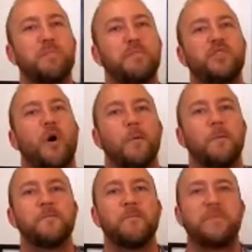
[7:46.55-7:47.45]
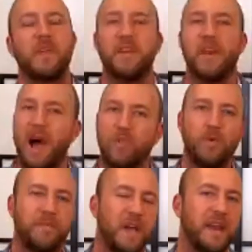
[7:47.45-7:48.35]
So now that
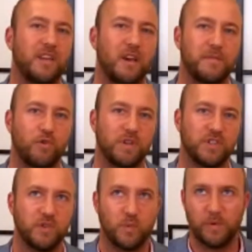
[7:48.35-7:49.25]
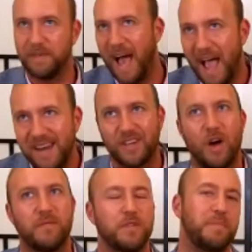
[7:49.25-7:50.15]
we've kind of covered crystals, we've kind of
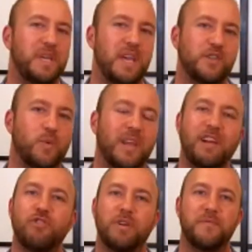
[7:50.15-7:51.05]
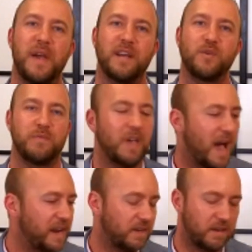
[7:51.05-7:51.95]
covered the piezoelectric effect,
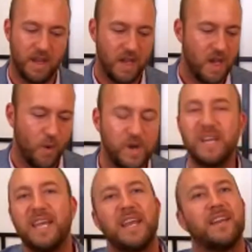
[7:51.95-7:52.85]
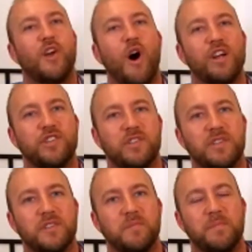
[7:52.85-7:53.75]
we need to get into
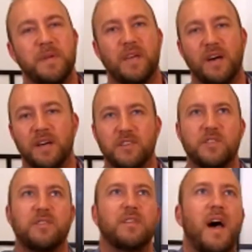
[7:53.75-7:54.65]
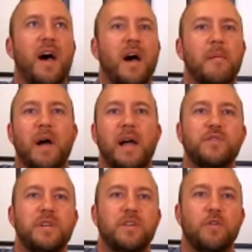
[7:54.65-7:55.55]
consciousness, because I
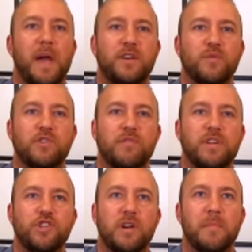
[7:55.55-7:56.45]
do need to go back to a screen share.